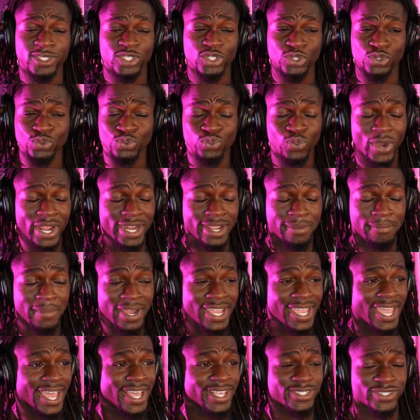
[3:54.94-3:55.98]
sweating
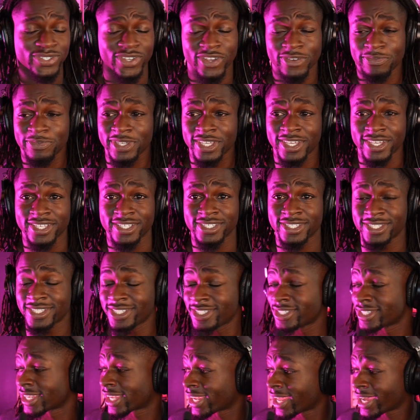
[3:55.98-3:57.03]
my ass off because
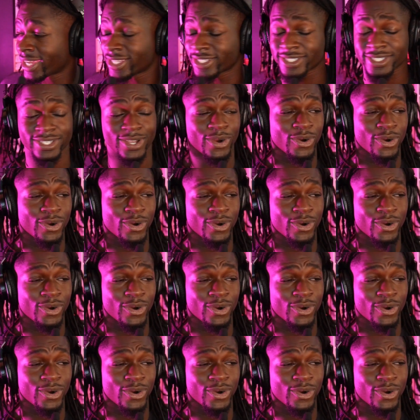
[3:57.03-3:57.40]
these lights